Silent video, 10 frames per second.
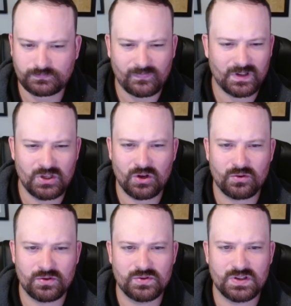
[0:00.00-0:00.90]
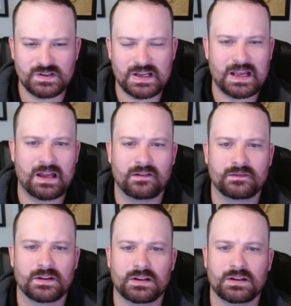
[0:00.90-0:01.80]
you just have
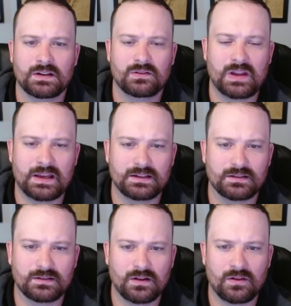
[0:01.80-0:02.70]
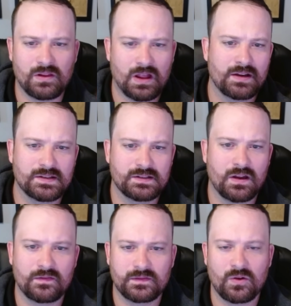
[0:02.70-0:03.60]
like a lot of
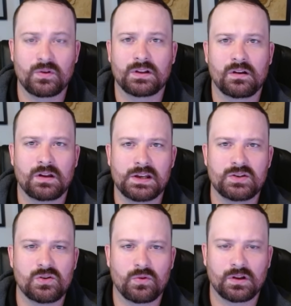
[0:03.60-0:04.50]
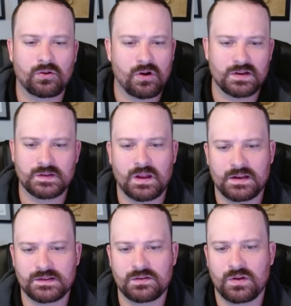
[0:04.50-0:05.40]
stuff going on and you don't want to cross
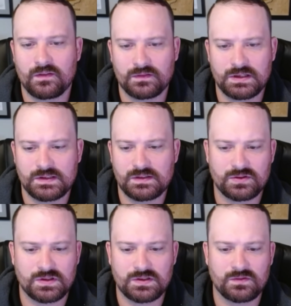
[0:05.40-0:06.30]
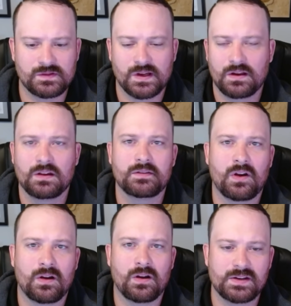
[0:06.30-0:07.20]
lines too heavily. So just use the
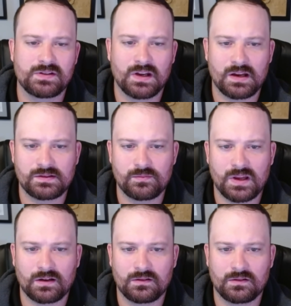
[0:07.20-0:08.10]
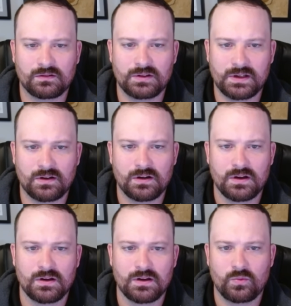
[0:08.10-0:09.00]
on-page connector, make it a little cleaner.
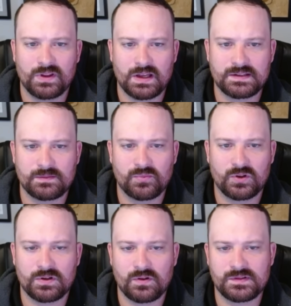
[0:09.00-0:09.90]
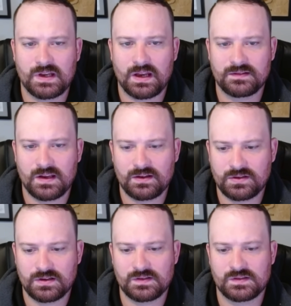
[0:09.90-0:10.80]
We like to put notes and
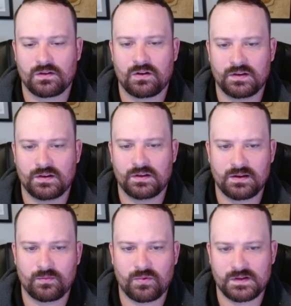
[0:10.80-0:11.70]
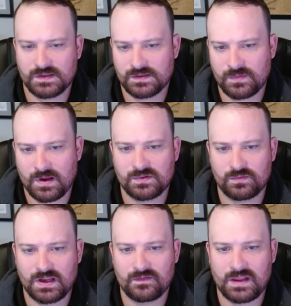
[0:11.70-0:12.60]
annotations on side of the process map. So we
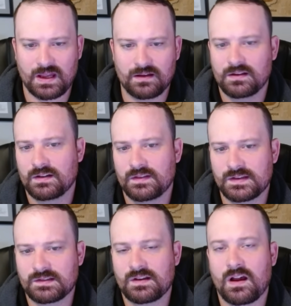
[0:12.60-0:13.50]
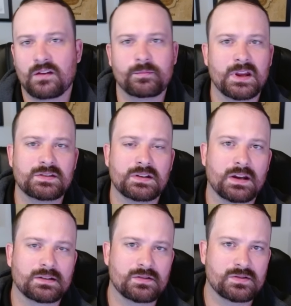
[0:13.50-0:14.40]
have that. This is an off-page
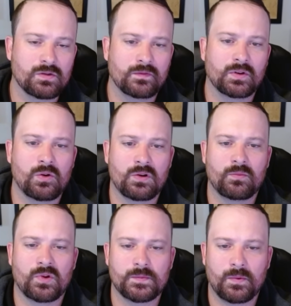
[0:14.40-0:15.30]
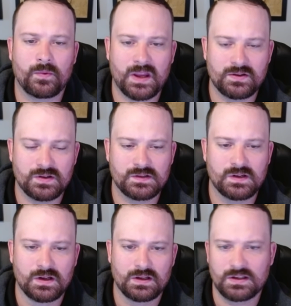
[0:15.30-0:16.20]
connector. So if you go to multiple pages,
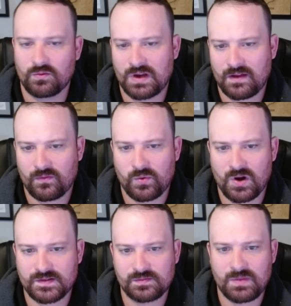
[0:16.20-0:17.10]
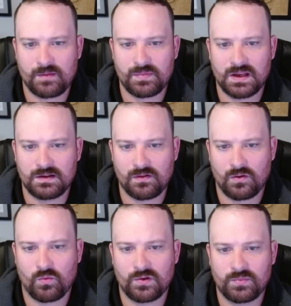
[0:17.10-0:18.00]
you would have a process map end on
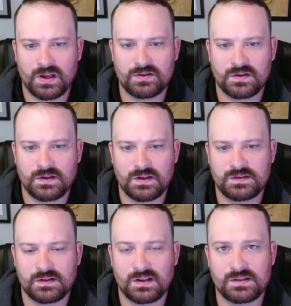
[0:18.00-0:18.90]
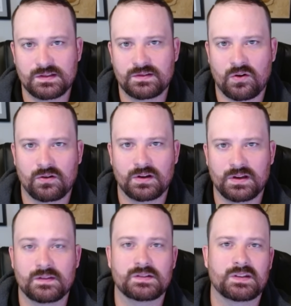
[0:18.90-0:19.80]
one page in this and then start in
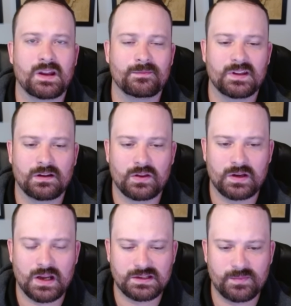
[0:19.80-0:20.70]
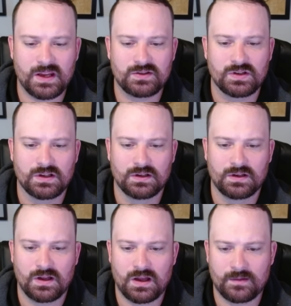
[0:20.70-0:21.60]
the same thing on the next page.
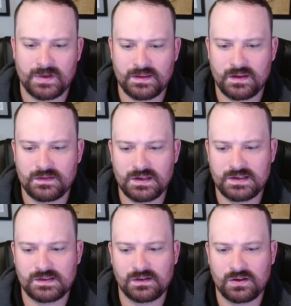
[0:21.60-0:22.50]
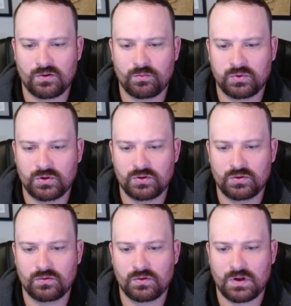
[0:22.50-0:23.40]
And then these little
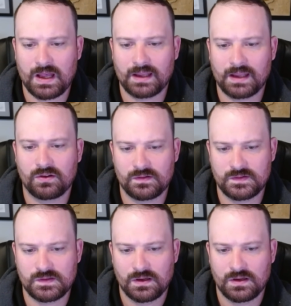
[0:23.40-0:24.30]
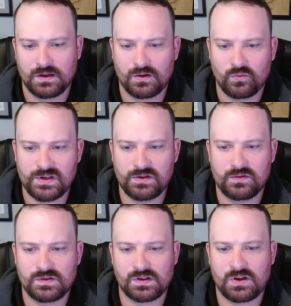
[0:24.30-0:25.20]
blue icons we
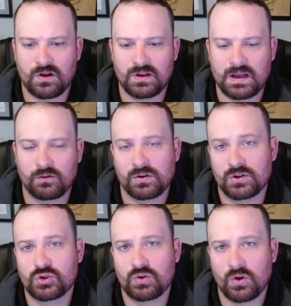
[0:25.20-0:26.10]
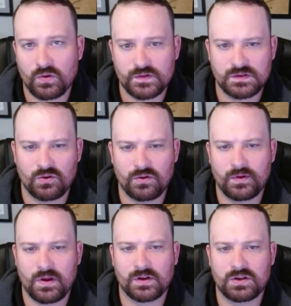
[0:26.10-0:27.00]
use to call out controls. So if you
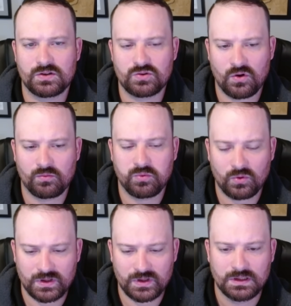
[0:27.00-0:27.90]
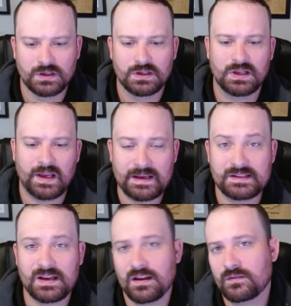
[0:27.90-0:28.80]
have a control point
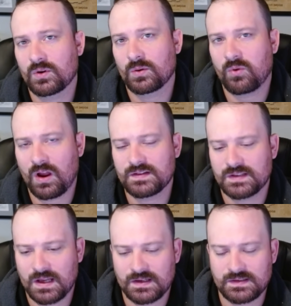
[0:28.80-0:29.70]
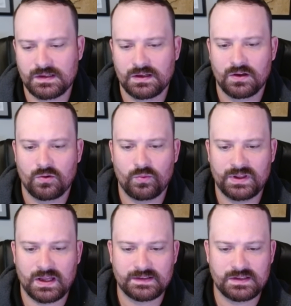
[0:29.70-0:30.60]
inside of your process, we
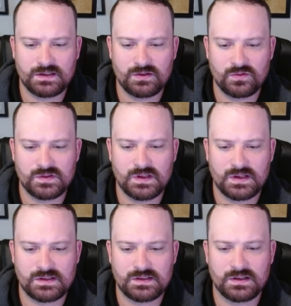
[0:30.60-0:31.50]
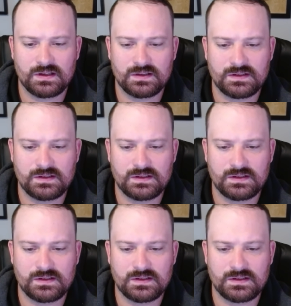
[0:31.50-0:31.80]
like to use this to